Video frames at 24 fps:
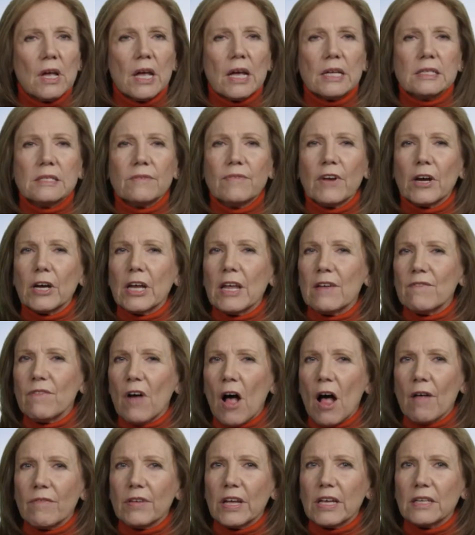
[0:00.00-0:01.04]
It's a very
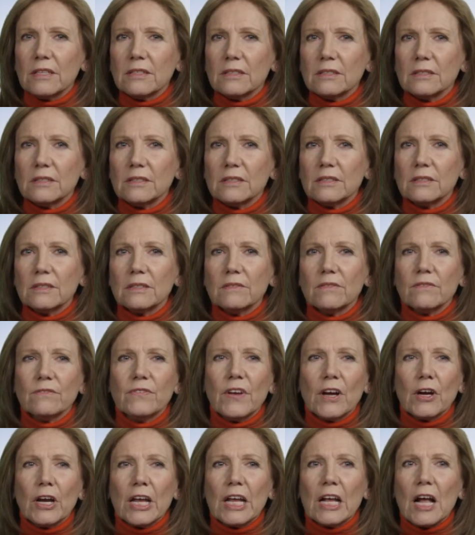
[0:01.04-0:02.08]
evolving,
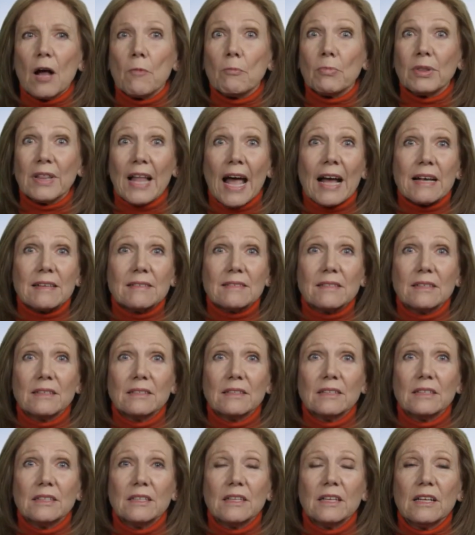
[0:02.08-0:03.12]
very complex,
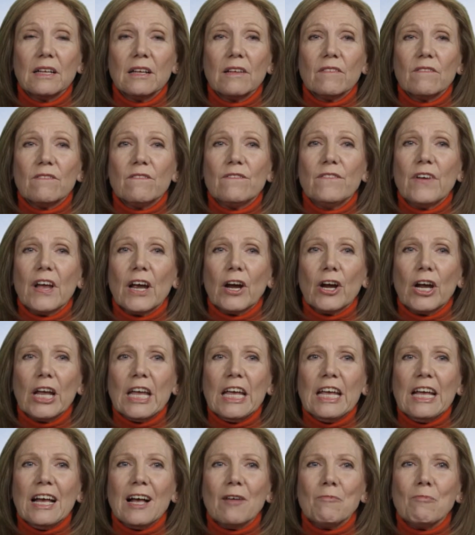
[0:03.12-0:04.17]

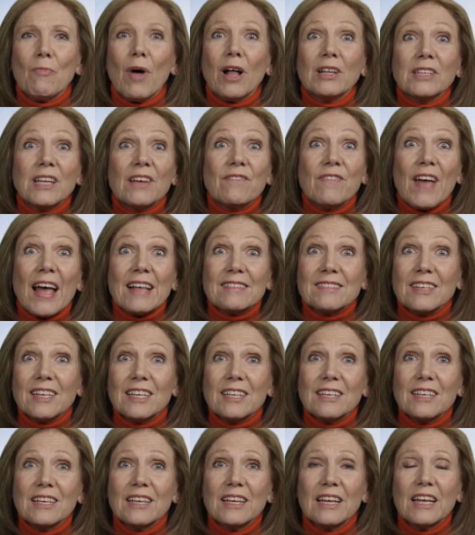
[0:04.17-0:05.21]
very um,
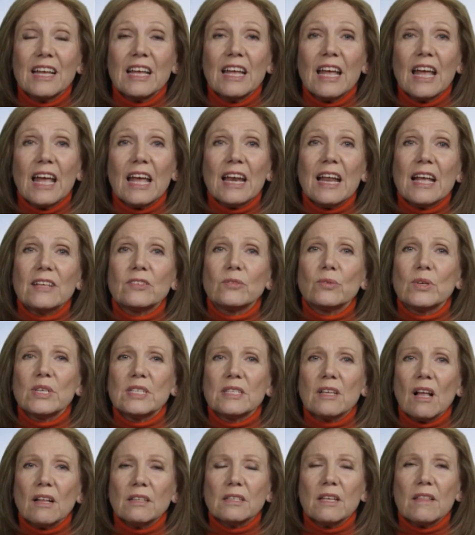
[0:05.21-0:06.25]
multifaceted. And as a
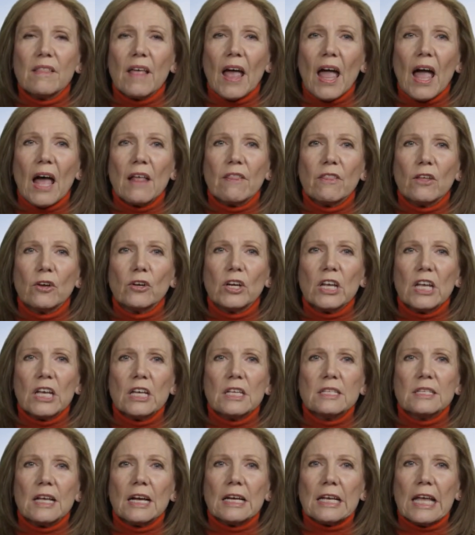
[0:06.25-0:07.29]
result of that, there
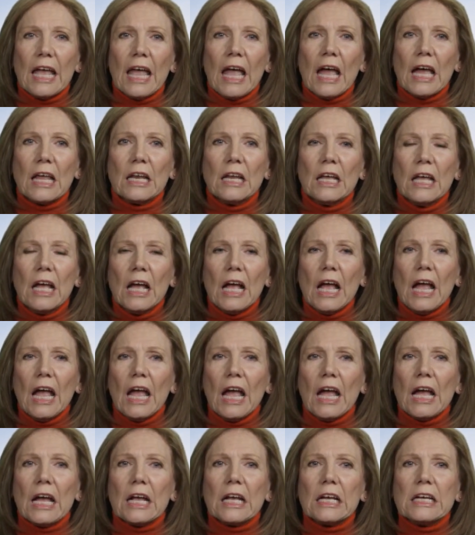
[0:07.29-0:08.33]
is, again,
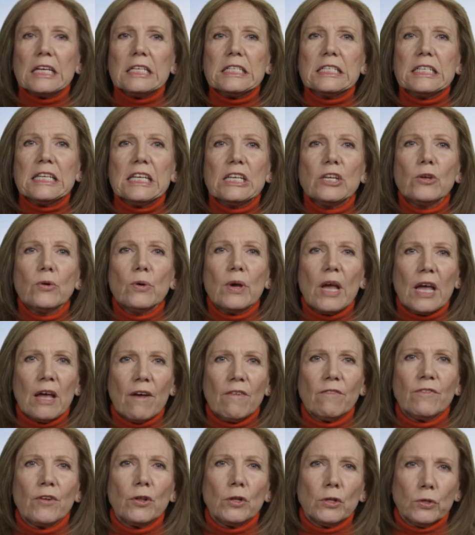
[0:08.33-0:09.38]
a continued
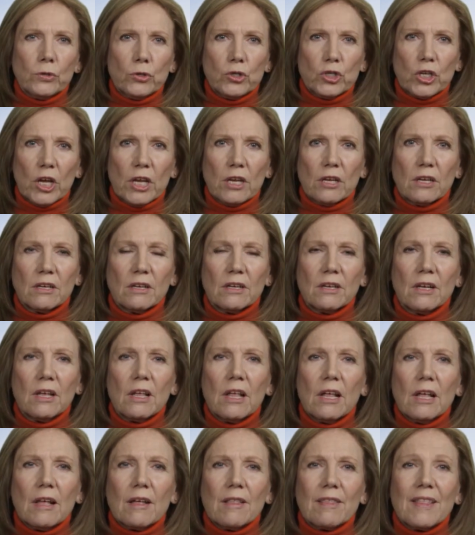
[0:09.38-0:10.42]
evolution.
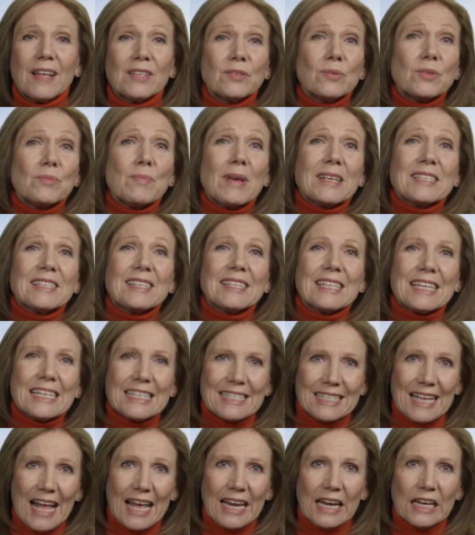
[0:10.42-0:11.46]
That's what makes it
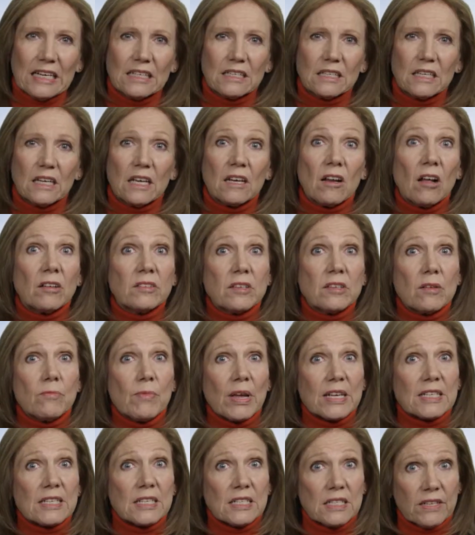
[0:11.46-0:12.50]
exciting. It also
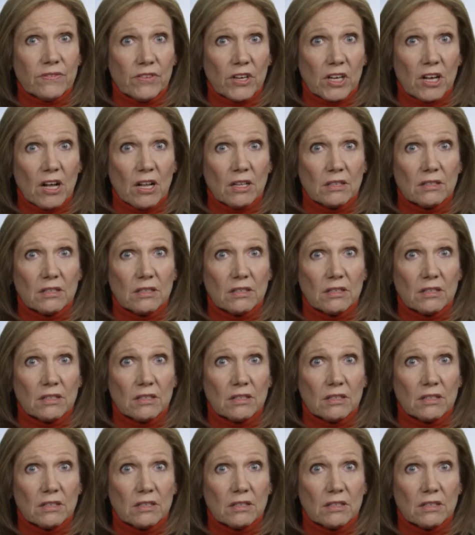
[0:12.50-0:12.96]
makes it difficult.